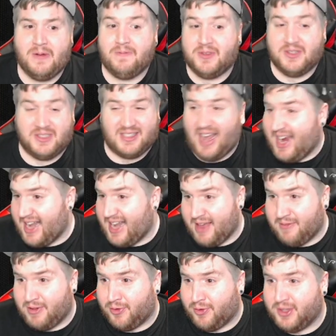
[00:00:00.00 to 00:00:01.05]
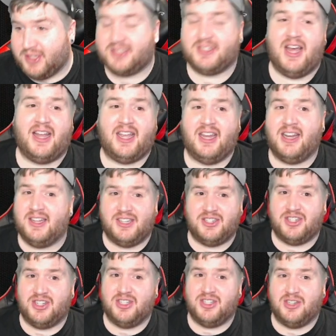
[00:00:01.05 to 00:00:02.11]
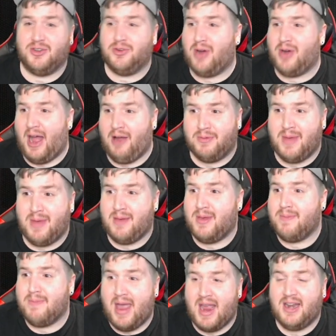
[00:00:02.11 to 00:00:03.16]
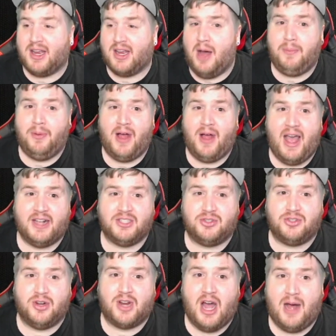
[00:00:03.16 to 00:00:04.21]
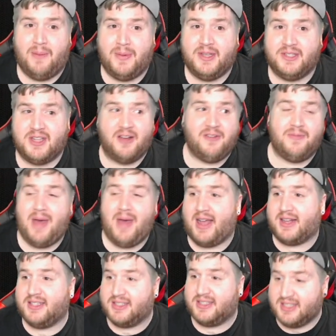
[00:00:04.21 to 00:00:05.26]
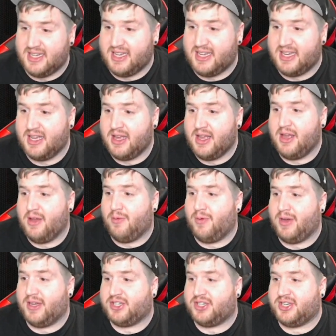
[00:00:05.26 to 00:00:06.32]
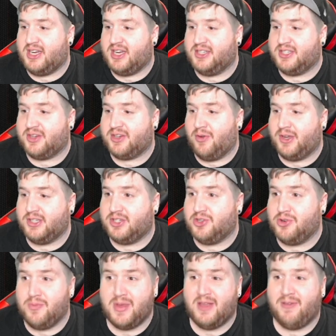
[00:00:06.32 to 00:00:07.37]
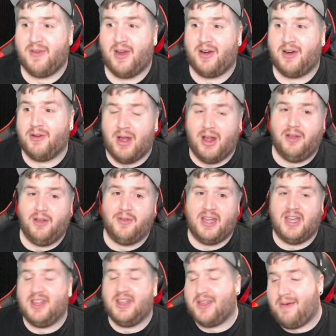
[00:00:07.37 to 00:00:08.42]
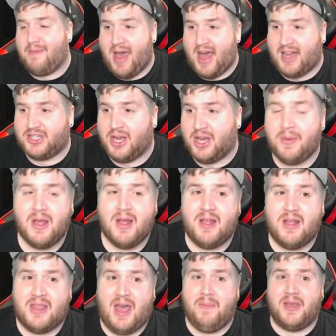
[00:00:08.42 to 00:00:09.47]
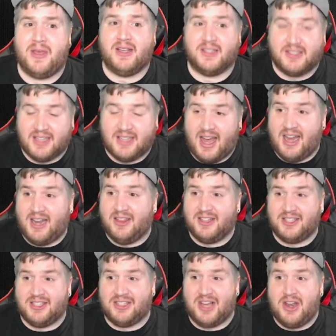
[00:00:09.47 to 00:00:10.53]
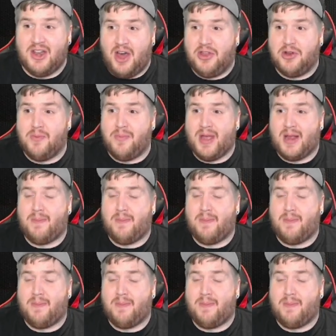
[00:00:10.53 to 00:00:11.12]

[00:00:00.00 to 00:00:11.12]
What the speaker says: side heavy for this deck. In addition to, I would maybe main a couple extra copies of Maxi, which is going to be very relevant in that matchup. That being said, this is another big